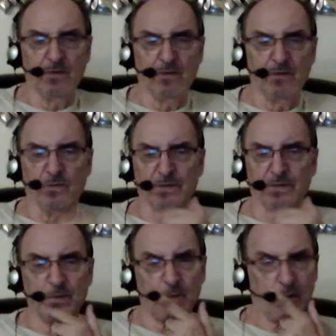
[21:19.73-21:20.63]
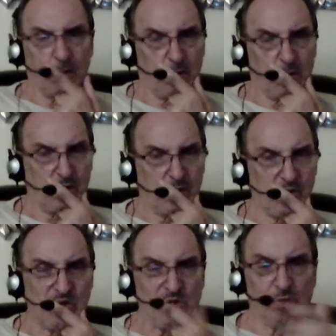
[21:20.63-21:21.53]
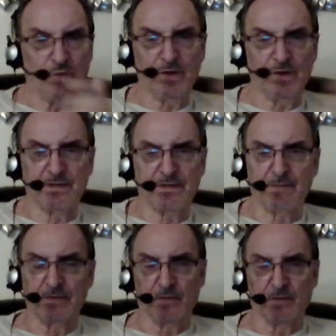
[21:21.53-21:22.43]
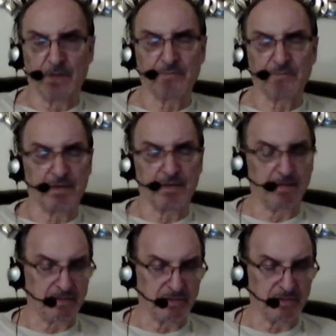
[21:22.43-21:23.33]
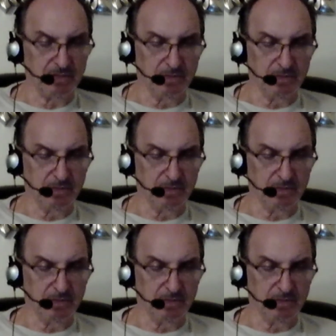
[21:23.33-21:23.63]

What I'm attempting to do